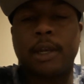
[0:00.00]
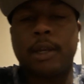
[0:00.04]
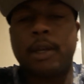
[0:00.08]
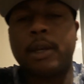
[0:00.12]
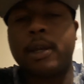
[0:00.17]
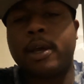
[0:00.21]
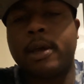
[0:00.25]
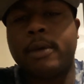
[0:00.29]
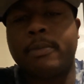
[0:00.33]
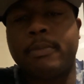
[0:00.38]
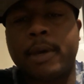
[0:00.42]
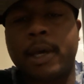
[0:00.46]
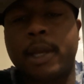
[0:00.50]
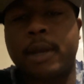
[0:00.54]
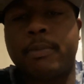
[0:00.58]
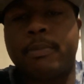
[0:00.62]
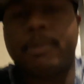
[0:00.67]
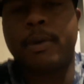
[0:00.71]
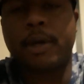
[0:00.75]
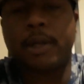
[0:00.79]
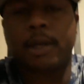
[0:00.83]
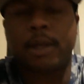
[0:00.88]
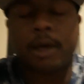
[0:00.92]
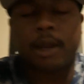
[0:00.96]
today, man. I'm
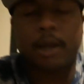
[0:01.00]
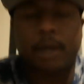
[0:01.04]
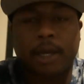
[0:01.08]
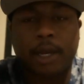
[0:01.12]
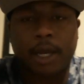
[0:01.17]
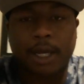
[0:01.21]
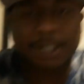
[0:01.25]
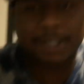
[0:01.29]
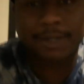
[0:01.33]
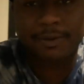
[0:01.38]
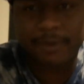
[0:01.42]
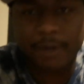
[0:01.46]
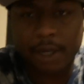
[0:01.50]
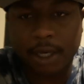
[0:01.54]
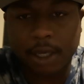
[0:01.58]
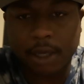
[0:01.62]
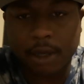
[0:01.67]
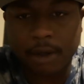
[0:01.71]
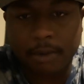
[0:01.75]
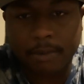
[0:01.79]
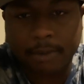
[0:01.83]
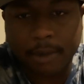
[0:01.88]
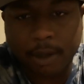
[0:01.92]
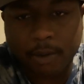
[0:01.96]
putting out a nice
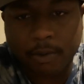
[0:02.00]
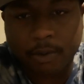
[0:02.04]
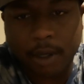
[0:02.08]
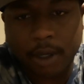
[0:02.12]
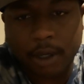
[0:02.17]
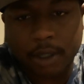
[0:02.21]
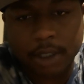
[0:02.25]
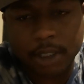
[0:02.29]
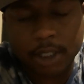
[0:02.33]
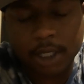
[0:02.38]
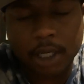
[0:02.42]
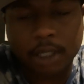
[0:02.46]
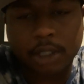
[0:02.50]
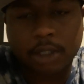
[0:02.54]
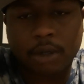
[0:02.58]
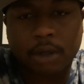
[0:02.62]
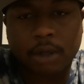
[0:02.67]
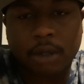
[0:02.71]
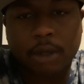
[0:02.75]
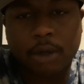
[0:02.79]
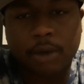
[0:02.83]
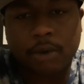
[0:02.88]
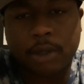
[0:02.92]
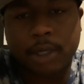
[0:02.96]
video, man. We're going to touch
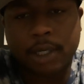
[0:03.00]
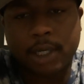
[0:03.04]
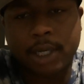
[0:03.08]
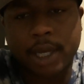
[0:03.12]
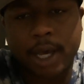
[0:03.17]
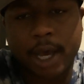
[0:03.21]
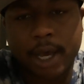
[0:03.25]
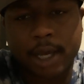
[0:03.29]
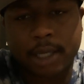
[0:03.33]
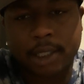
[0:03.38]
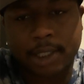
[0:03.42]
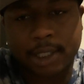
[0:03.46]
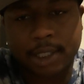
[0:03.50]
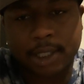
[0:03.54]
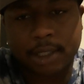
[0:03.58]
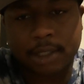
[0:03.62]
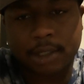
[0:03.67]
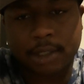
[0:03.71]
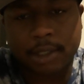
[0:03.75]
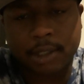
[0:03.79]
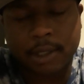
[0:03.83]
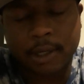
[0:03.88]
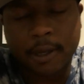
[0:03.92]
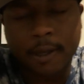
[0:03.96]
on Luka
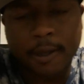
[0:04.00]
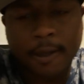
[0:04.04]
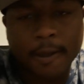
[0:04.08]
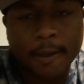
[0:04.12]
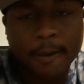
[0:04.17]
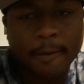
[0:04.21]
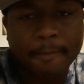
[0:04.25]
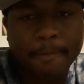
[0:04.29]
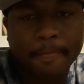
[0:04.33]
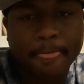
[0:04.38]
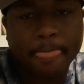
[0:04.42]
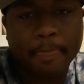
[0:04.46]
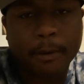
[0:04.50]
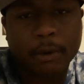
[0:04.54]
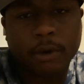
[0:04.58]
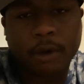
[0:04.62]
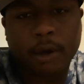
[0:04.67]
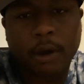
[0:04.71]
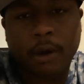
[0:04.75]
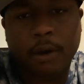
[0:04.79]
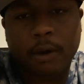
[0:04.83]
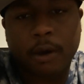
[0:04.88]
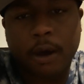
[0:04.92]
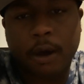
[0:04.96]
Doncic. You
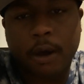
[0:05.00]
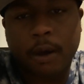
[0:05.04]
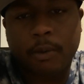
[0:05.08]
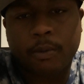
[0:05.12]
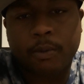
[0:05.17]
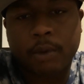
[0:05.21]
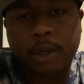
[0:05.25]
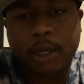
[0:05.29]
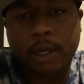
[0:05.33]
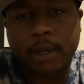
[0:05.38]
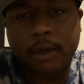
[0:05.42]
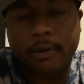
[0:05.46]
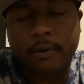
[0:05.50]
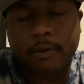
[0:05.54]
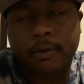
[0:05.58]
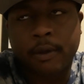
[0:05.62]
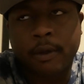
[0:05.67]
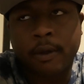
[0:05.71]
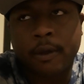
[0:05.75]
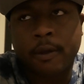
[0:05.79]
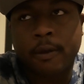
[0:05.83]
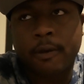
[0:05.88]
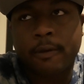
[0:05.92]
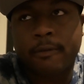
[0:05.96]
know, uh, we're going to
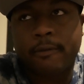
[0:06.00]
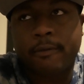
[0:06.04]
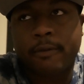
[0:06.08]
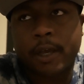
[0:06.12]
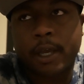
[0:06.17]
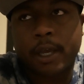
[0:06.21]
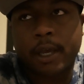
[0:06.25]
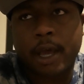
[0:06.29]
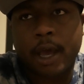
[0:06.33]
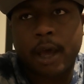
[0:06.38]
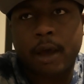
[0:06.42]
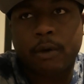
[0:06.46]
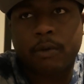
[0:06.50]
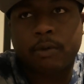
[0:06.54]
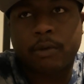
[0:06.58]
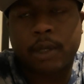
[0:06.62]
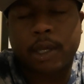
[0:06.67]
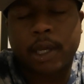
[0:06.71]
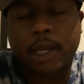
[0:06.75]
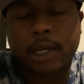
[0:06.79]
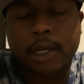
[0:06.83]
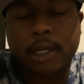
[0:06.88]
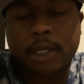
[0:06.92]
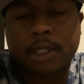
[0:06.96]
figure out,
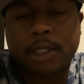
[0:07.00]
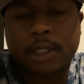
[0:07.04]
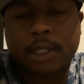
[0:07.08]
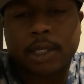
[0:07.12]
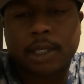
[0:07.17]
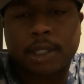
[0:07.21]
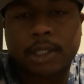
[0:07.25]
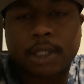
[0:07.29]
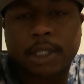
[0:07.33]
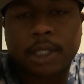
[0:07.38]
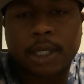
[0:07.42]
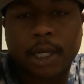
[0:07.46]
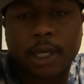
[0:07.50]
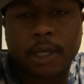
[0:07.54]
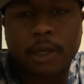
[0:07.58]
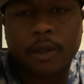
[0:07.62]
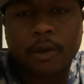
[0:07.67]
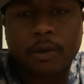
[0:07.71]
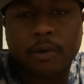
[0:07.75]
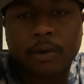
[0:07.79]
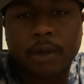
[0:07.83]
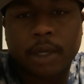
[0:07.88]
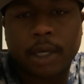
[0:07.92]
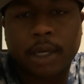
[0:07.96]
can this
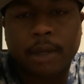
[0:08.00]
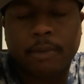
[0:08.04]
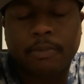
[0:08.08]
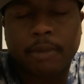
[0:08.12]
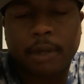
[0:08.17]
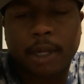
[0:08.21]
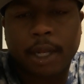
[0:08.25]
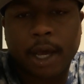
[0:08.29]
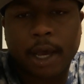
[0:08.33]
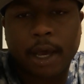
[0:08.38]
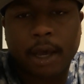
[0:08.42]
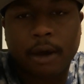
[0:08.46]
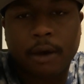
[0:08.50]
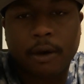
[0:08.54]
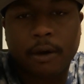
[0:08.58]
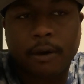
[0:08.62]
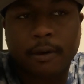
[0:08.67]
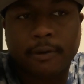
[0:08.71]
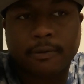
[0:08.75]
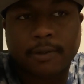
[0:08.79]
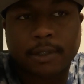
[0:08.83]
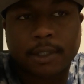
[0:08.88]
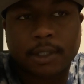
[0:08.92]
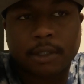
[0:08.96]
continue in the
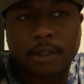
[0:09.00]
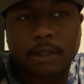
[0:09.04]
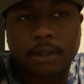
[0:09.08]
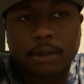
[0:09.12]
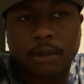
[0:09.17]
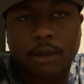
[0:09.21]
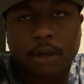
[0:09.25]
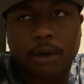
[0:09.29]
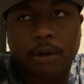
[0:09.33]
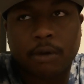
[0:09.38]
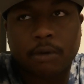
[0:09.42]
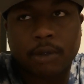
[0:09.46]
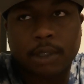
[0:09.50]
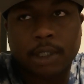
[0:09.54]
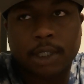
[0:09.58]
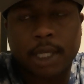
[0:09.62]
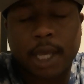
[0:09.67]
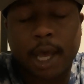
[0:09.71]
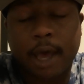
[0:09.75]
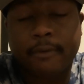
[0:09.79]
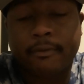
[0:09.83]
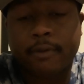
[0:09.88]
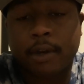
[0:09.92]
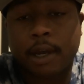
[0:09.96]
playoffs? You know, he's
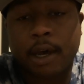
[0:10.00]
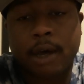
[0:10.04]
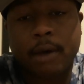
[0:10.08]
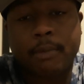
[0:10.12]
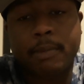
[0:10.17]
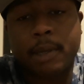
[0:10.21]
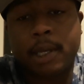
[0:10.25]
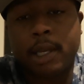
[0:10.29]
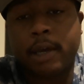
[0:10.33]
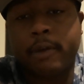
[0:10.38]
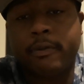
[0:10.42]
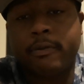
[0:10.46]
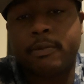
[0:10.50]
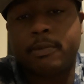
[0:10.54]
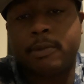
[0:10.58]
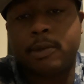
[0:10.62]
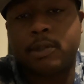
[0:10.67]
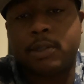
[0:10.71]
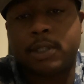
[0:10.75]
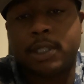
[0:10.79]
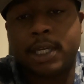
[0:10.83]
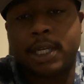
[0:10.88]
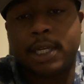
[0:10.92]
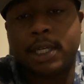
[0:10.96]
having an unbelievable
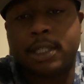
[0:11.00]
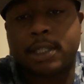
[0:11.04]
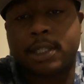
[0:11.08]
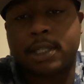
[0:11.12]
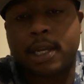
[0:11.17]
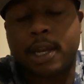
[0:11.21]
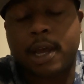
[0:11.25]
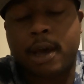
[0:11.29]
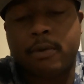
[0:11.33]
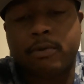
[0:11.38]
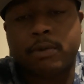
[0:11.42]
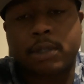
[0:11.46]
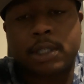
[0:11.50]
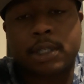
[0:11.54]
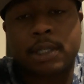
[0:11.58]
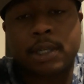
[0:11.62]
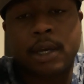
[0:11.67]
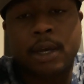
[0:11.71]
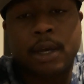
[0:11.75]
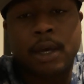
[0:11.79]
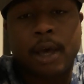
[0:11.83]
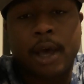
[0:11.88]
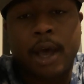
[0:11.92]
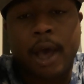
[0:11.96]
season. I was,
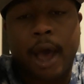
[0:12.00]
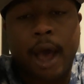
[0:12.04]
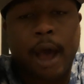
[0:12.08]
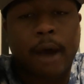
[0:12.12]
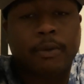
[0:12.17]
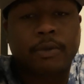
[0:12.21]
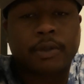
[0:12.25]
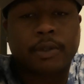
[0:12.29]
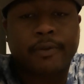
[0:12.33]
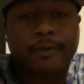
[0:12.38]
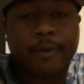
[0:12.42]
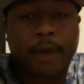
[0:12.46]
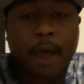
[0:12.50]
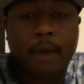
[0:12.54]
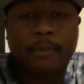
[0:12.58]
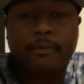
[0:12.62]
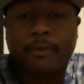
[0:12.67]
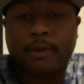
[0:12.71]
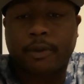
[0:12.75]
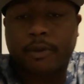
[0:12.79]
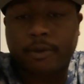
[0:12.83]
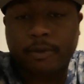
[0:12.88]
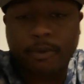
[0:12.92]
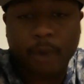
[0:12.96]
I was, I
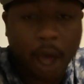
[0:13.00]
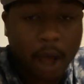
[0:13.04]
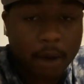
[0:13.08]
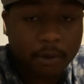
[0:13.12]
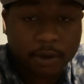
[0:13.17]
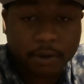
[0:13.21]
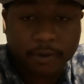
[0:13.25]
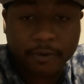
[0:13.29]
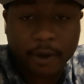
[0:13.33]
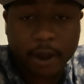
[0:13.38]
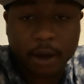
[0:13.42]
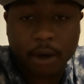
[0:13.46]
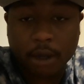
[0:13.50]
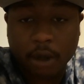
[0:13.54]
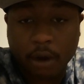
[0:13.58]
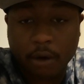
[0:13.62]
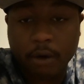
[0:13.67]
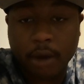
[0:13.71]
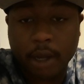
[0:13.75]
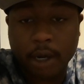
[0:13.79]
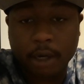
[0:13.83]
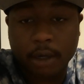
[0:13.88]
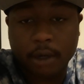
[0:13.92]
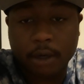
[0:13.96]
was, I was very
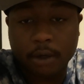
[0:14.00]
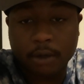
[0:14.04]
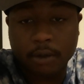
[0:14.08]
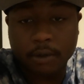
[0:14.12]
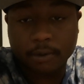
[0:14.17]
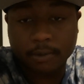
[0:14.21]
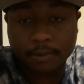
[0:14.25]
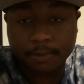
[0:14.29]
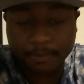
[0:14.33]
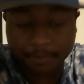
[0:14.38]
critical